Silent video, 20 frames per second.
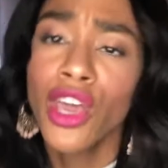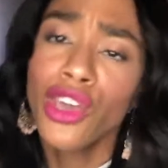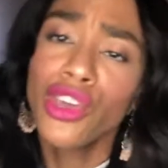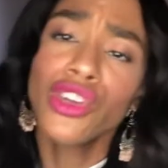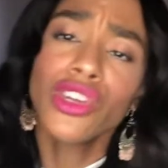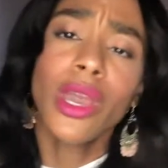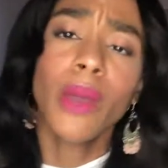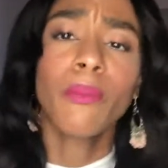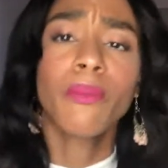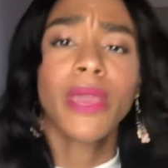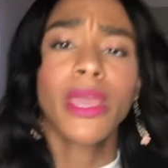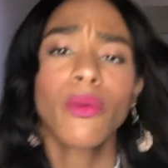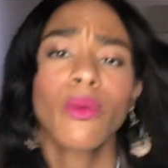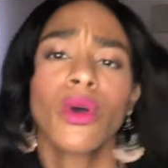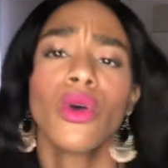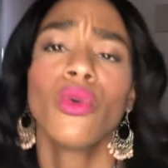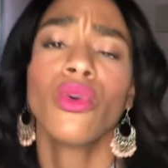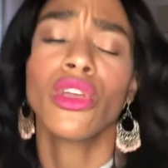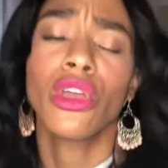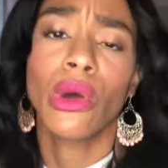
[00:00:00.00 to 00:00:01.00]
You can be with
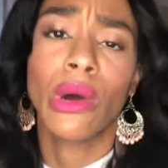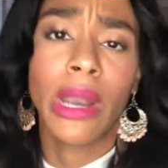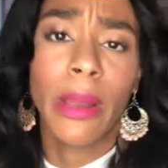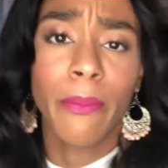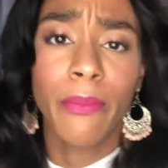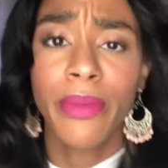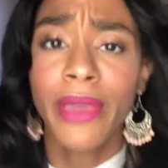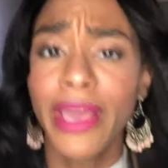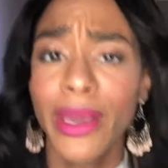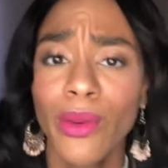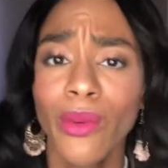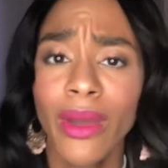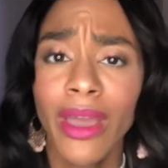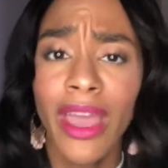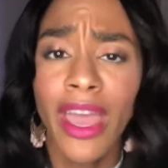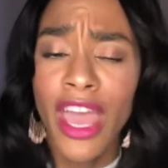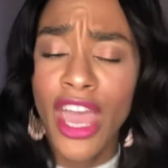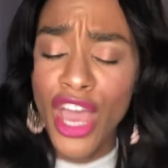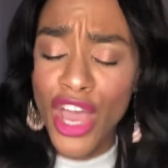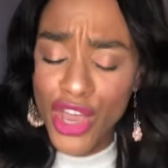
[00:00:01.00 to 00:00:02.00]
who you want to be
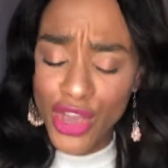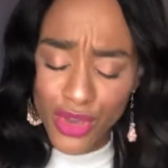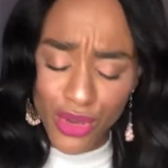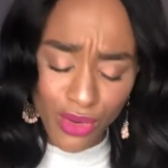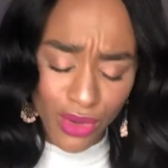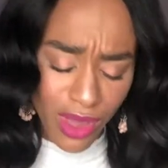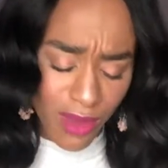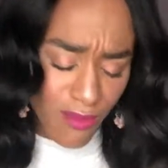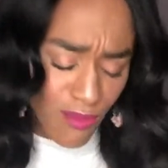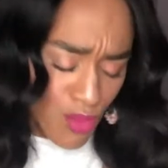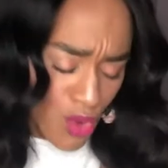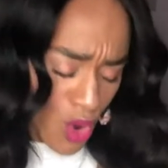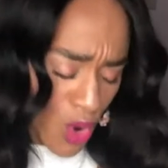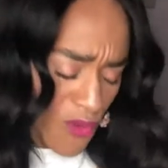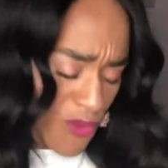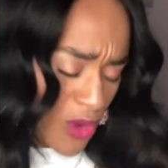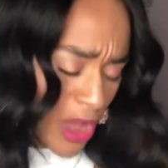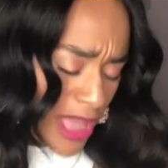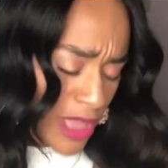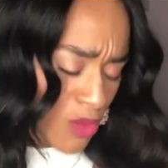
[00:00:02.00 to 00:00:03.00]
with. You can
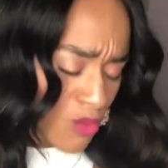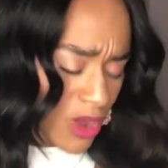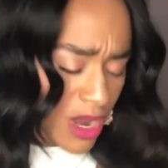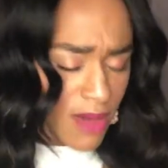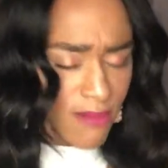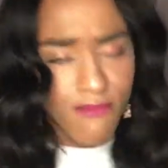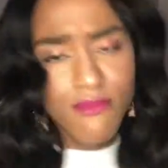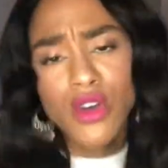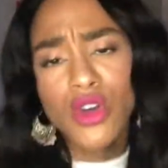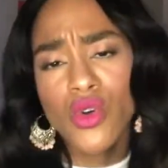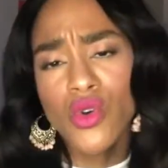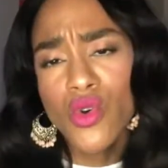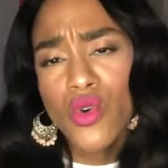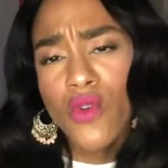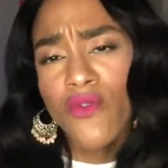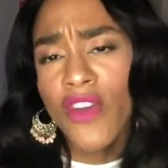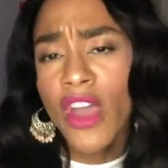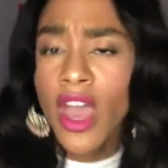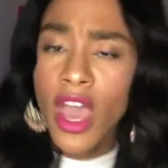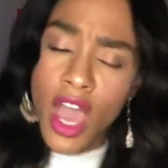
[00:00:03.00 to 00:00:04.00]
move where you want to
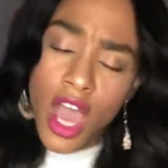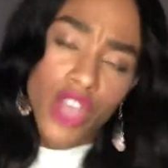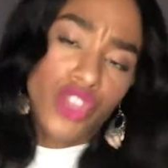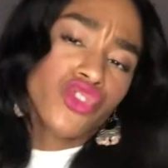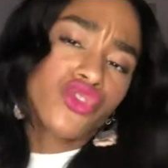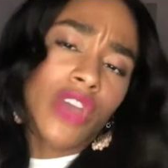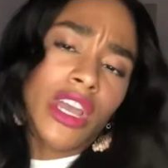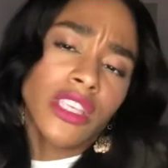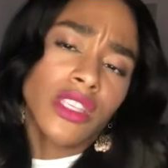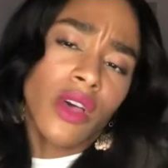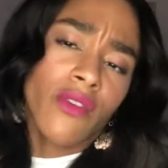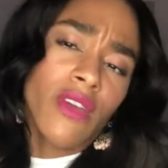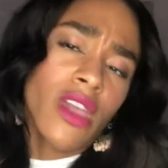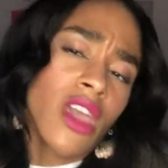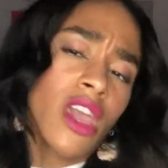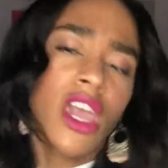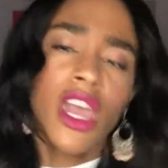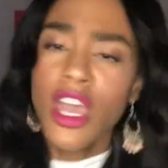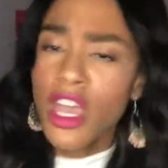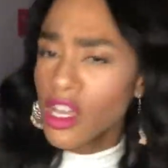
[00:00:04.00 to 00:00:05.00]
move. Drinks over
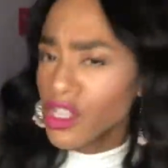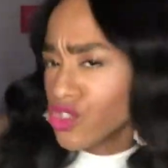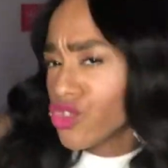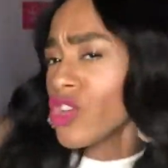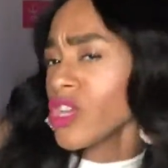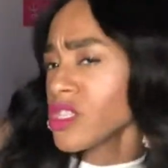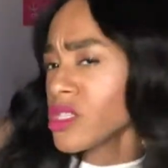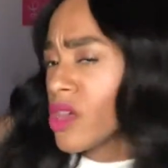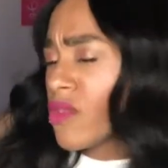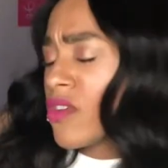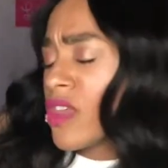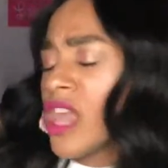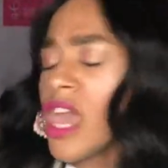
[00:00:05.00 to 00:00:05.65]
here, drinks over